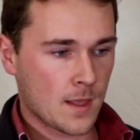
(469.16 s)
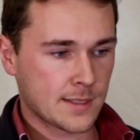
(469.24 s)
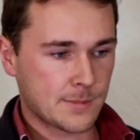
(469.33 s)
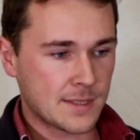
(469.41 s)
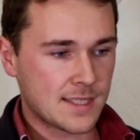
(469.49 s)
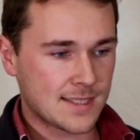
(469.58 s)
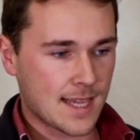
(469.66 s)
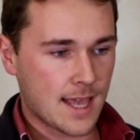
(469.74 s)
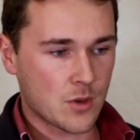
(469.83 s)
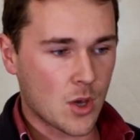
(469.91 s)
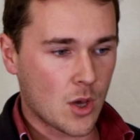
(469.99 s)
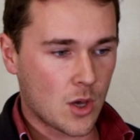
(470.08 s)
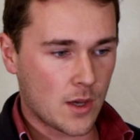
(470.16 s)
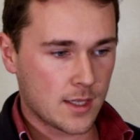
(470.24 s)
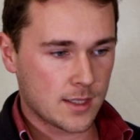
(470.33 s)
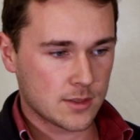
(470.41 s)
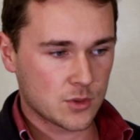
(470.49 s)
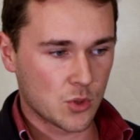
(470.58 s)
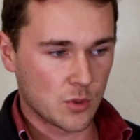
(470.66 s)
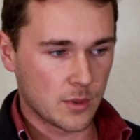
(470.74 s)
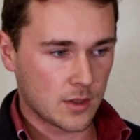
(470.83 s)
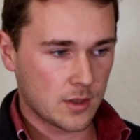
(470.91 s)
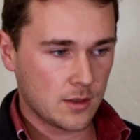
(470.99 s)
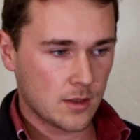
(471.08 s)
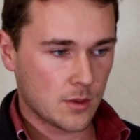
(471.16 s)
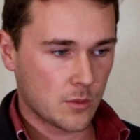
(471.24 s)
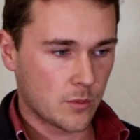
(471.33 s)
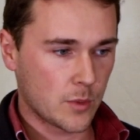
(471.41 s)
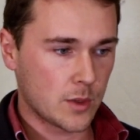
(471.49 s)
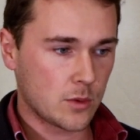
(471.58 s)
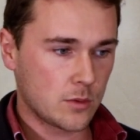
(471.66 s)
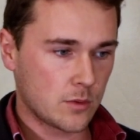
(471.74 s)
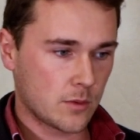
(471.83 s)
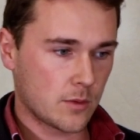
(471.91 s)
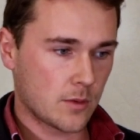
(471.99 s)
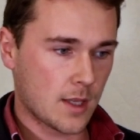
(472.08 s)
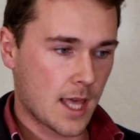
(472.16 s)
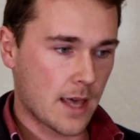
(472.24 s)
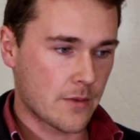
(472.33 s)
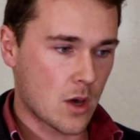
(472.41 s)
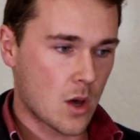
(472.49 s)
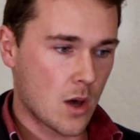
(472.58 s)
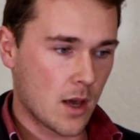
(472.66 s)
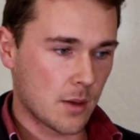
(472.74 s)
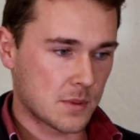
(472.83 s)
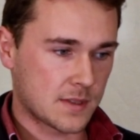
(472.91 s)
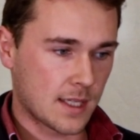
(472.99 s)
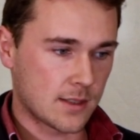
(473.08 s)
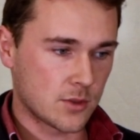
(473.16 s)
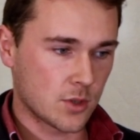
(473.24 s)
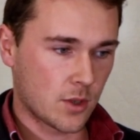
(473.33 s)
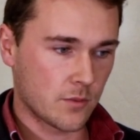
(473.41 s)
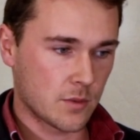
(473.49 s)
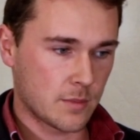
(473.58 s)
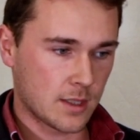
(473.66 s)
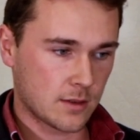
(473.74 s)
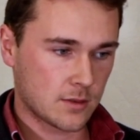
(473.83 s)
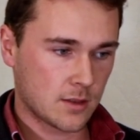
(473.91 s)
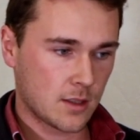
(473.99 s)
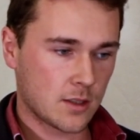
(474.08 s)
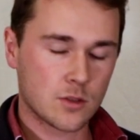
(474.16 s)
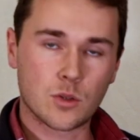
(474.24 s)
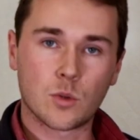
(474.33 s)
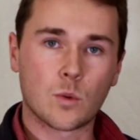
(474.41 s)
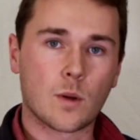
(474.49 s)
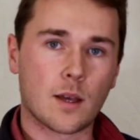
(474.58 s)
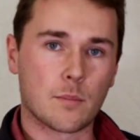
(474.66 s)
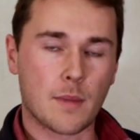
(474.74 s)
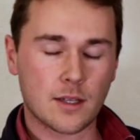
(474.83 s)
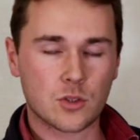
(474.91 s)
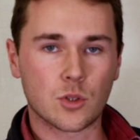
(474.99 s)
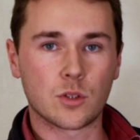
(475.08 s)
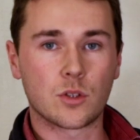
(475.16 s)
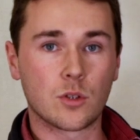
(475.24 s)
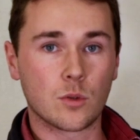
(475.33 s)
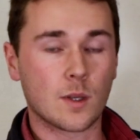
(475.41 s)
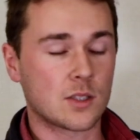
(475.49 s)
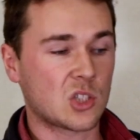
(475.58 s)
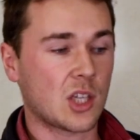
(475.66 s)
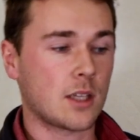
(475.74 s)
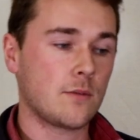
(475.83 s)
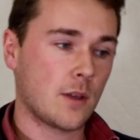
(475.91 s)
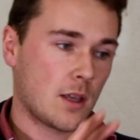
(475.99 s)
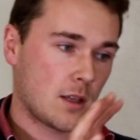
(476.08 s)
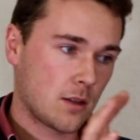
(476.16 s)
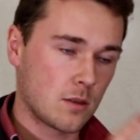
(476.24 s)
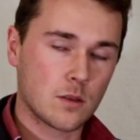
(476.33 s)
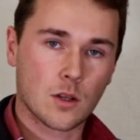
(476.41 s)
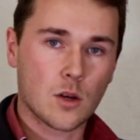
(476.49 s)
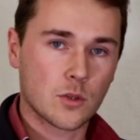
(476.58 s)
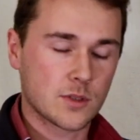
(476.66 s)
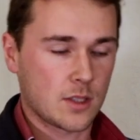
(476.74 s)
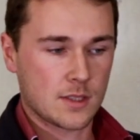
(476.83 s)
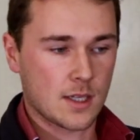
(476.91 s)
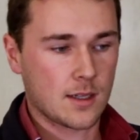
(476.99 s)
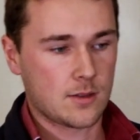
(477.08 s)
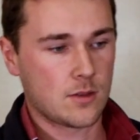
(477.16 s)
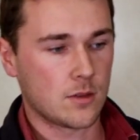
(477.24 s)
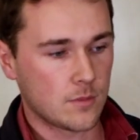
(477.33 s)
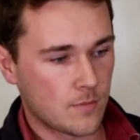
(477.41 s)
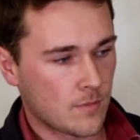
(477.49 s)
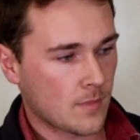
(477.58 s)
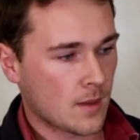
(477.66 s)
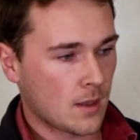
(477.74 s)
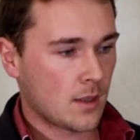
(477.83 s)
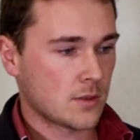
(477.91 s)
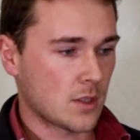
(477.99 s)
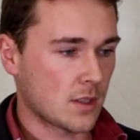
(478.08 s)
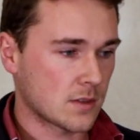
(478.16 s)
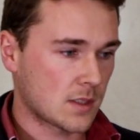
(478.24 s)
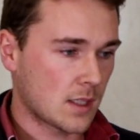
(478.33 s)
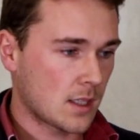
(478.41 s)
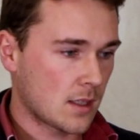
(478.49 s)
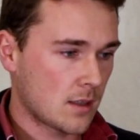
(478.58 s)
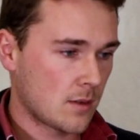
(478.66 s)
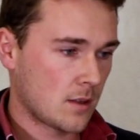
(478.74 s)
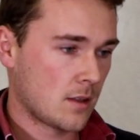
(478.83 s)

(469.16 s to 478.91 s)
species that have a higher suitability will have a higher percentage of the mix to make sure you achieve the goals that you set out to do. So you can see here,